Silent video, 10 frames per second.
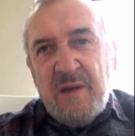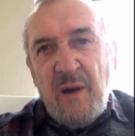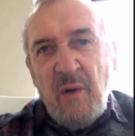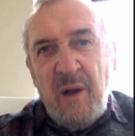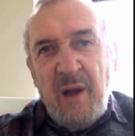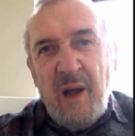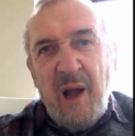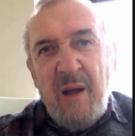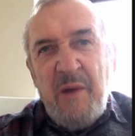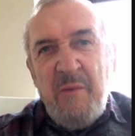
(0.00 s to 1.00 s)
So,
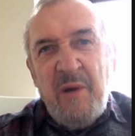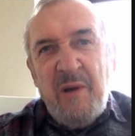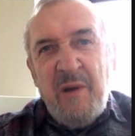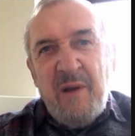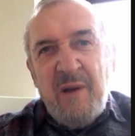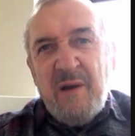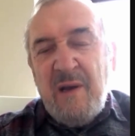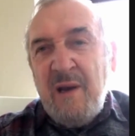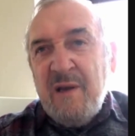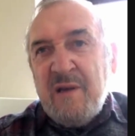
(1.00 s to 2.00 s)
I mean,
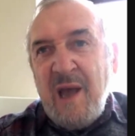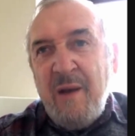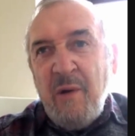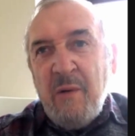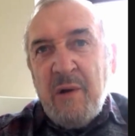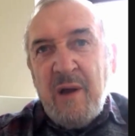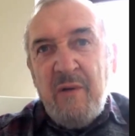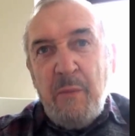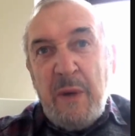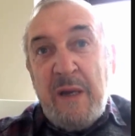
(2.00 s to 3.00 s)
you can nearly say we were
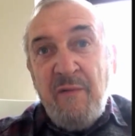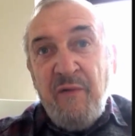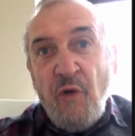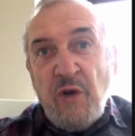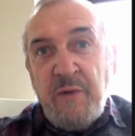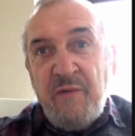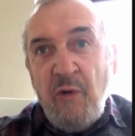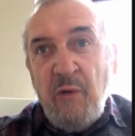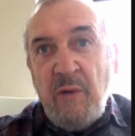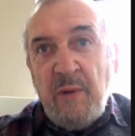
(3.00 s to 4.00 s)
kind of a beaten force
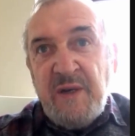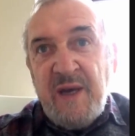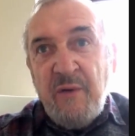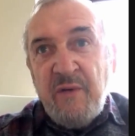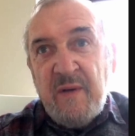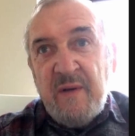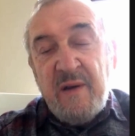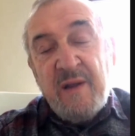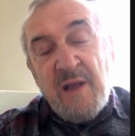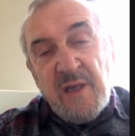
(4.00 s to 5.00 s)
before we went out.
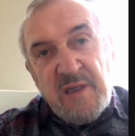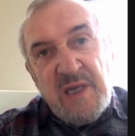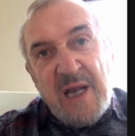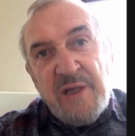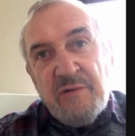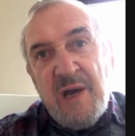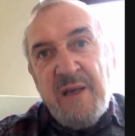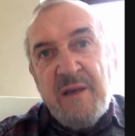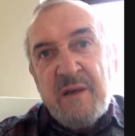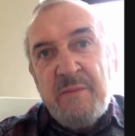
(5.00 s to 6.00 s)
Now, that's
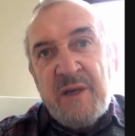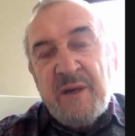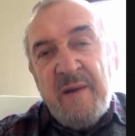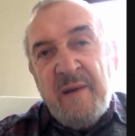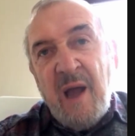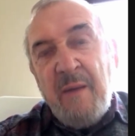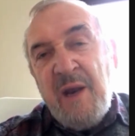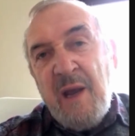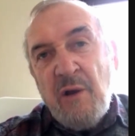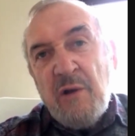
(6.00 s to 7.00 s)
exaggerating it a bit. I
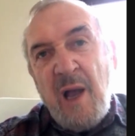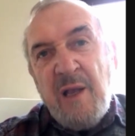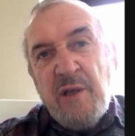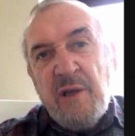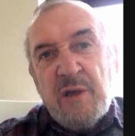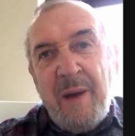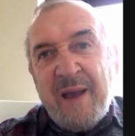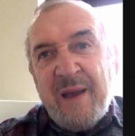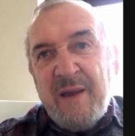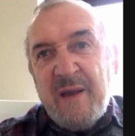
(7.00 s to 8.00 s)
mean, I just go
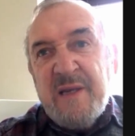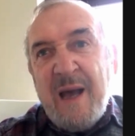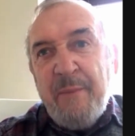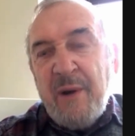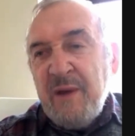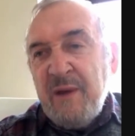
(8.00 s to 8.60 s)
back an example.